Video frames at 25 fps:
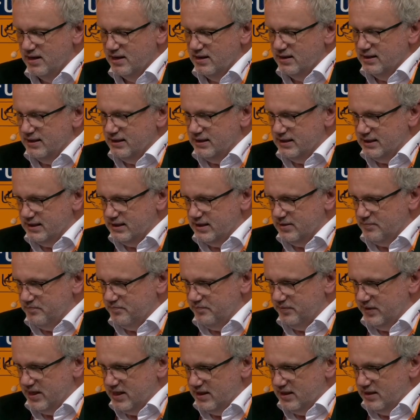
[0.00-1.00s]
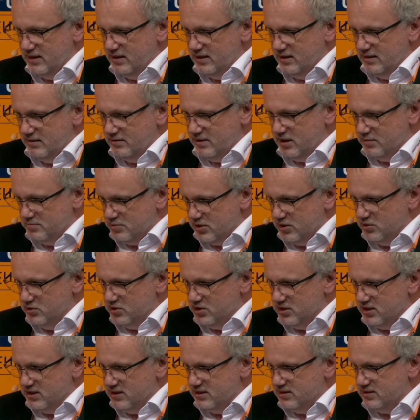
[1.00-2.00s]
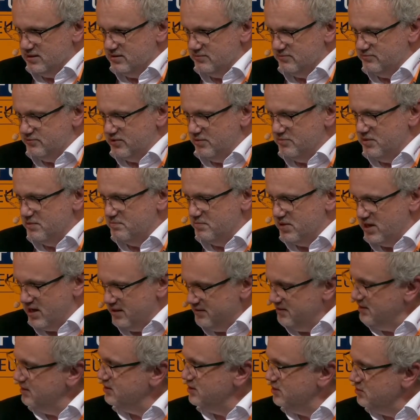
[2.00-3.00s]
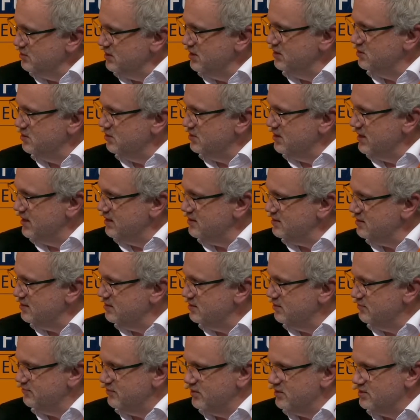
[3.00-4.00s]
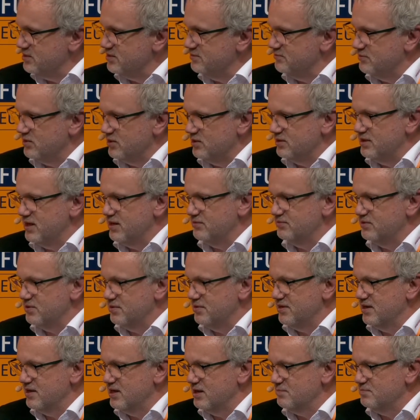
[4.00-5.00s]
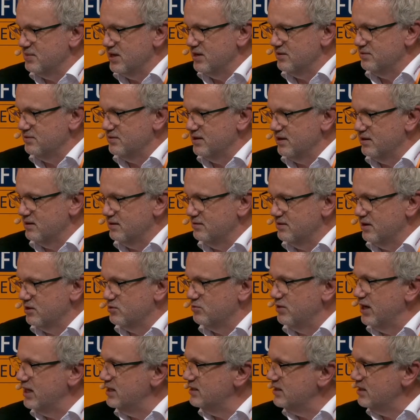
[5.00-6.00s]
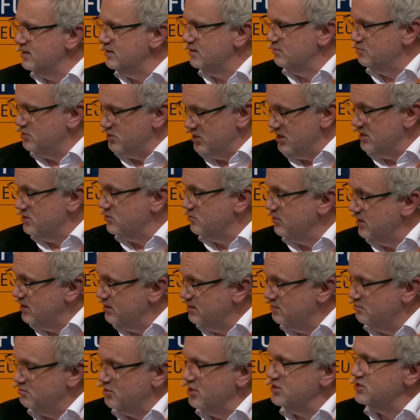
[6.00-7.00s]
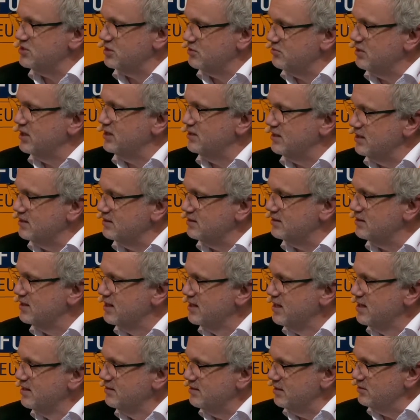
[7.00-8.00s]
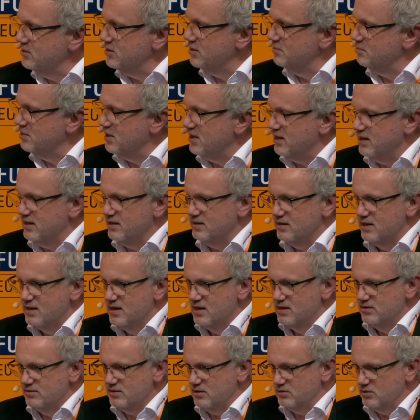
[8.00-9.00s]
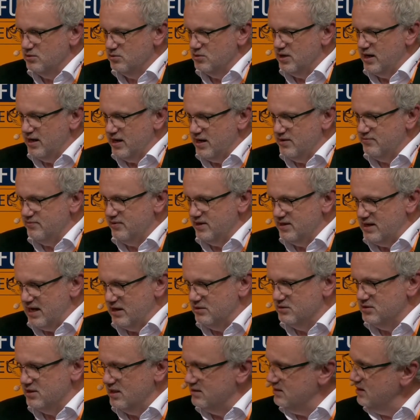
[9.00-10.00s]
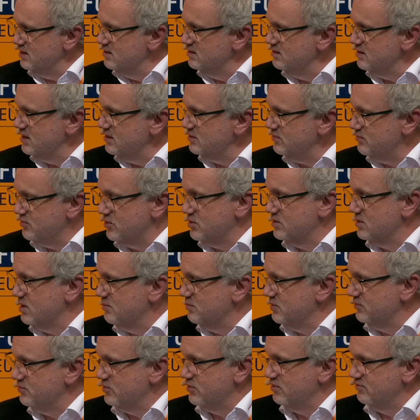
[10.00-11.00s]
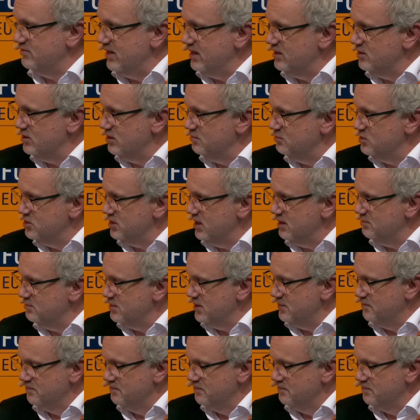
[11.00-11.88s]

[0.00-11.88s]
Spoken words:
The approach is from the part that you need to test. So first of all, you have to think about the gradient, the pressure gradient that you apply. So do I have an outside-in test, for example, for a vacuum chamber,